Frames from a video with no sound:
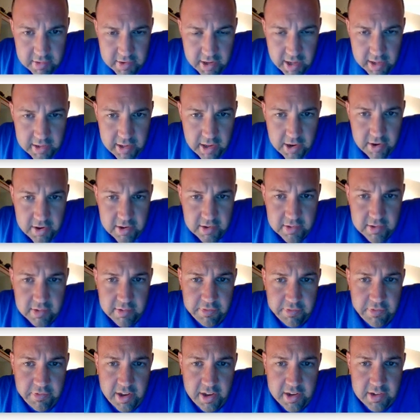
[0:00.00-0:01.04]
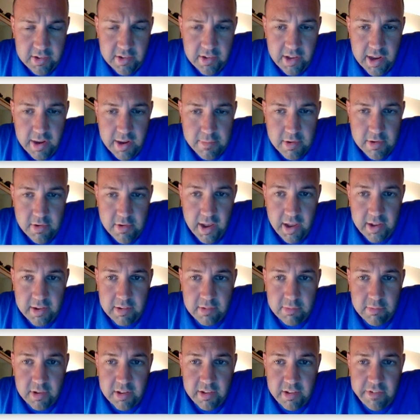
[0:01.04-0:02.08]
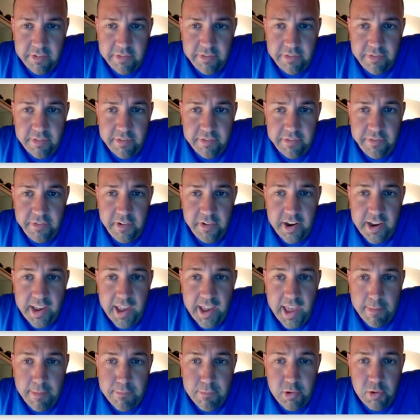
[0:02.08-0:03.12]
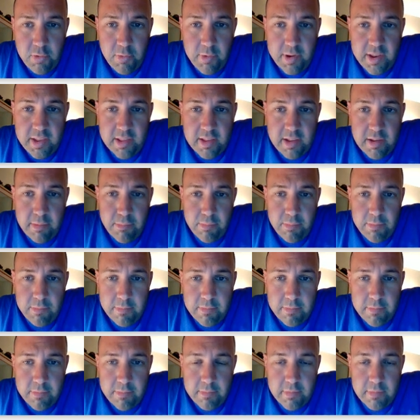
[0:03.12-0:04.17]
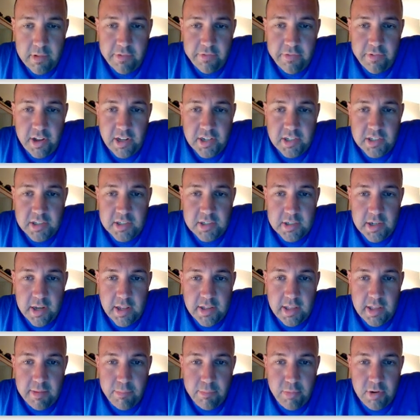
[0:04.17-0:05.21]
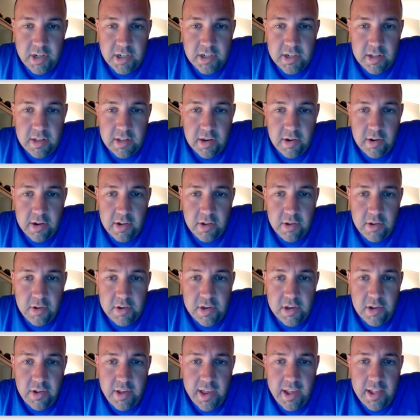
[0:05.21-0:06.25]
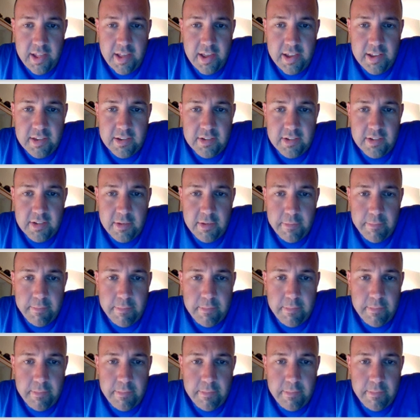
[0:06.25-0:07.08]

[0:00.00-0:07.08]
You've got areas France claimed. You got where the fighting happened between the French and then the British and their colonial allies.